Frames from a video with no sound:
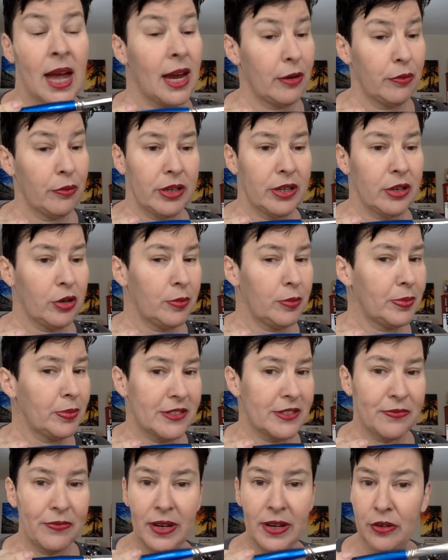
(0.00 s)
really hope
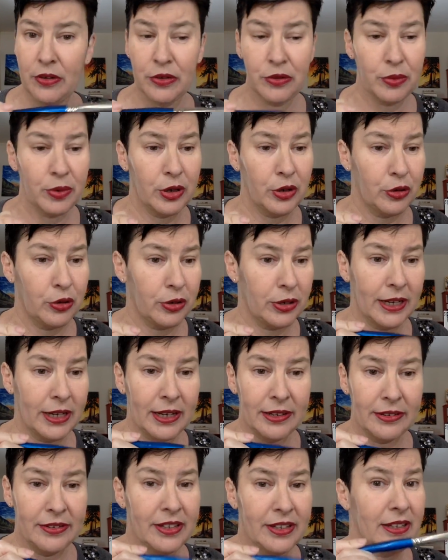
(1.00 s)
this video is recording
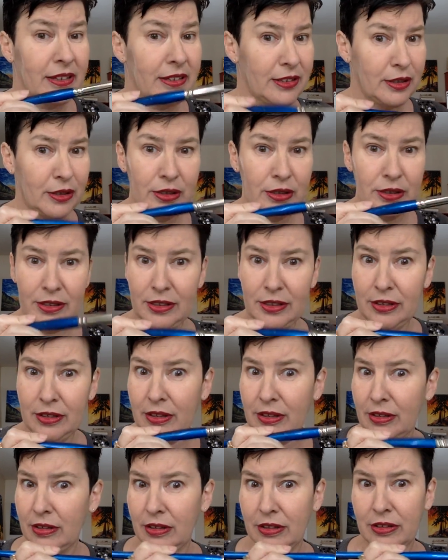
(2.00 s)
because it
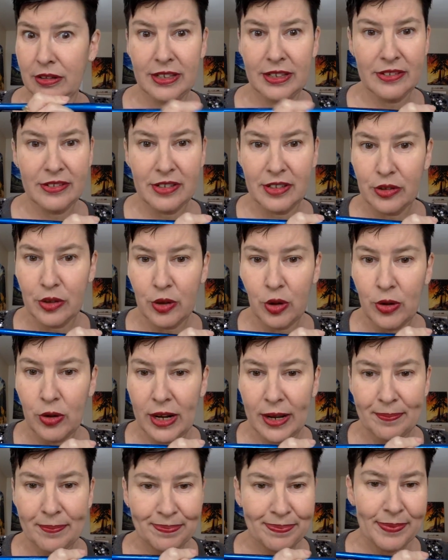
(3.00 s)
still says it's
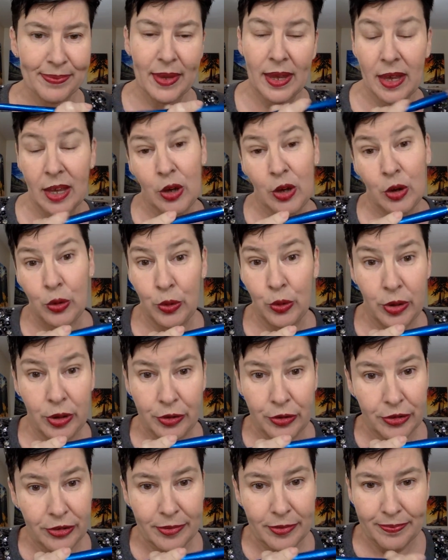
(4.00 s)
loading. Who
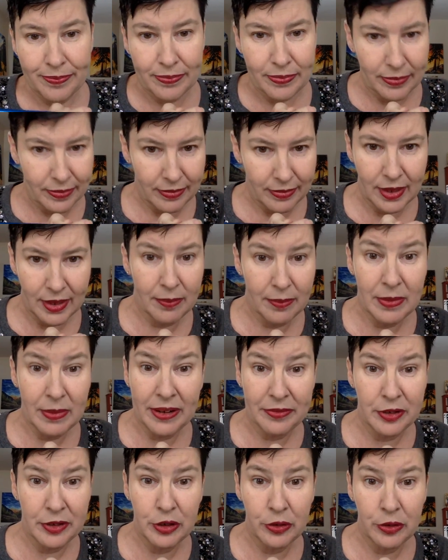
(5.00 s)
knows? I'm going to
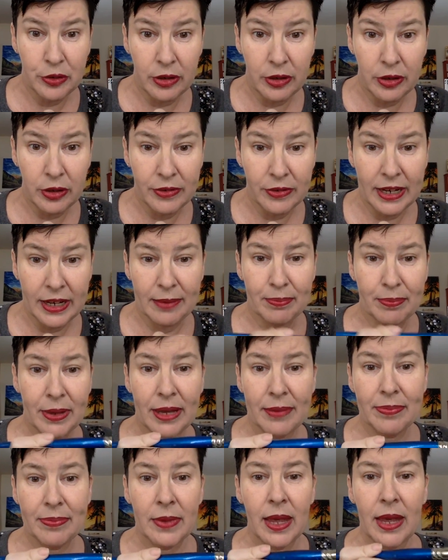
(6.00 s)
have to do it all over again. But
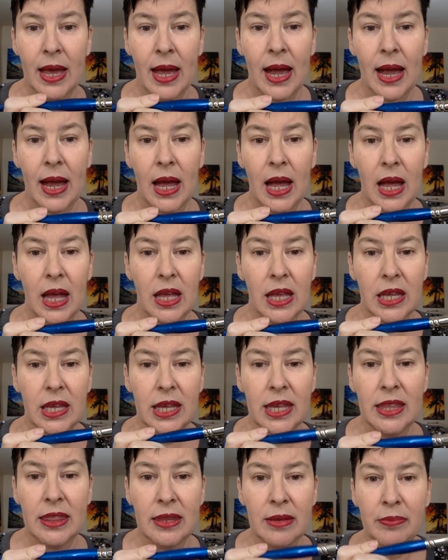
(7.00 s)

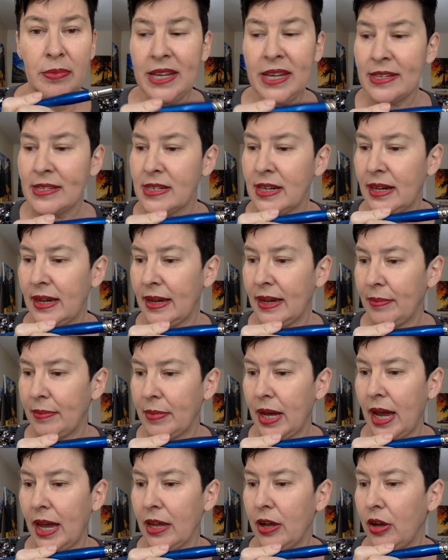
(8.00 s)
in the meantime,
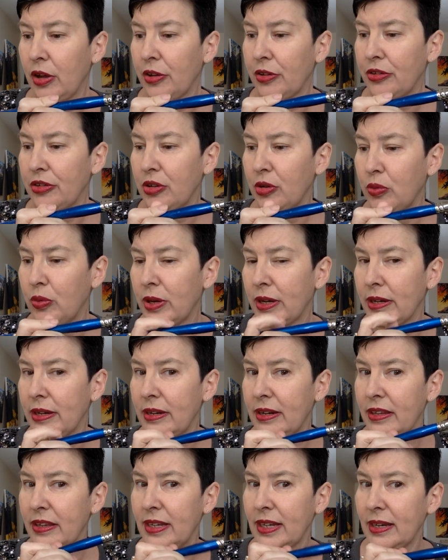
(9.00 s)
I also want you
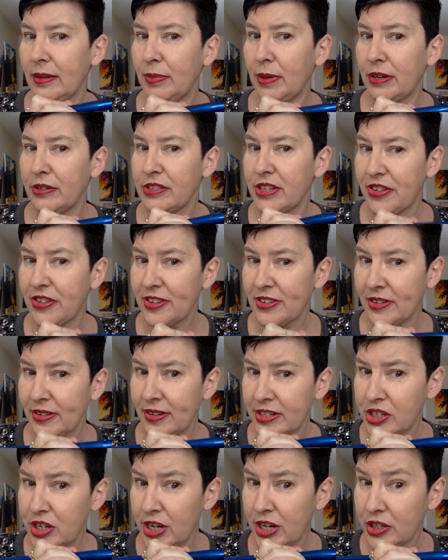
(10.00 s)
to think about
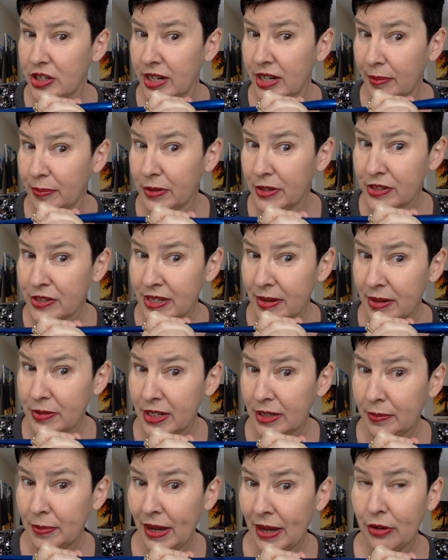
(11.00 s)
changing up your
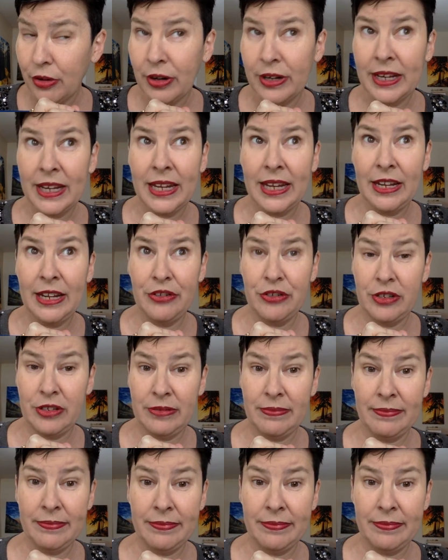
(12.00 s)
subject matter on occasion.